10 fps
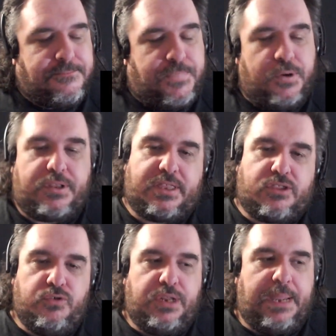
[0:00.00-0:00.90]
put
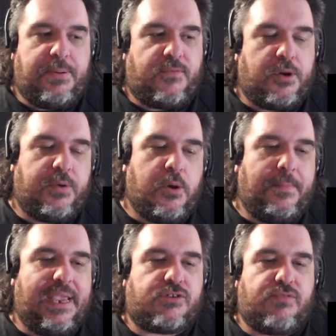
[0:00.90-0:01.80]
through the proverbial
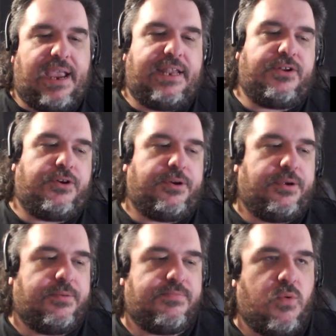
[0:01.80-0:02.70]
meat grinder
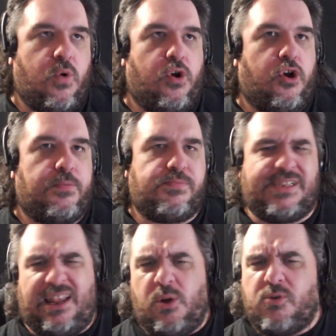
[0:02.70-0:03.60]
or
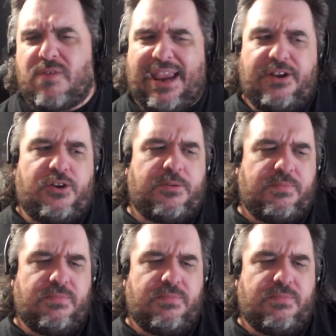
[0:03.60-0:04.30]
yellow grinder.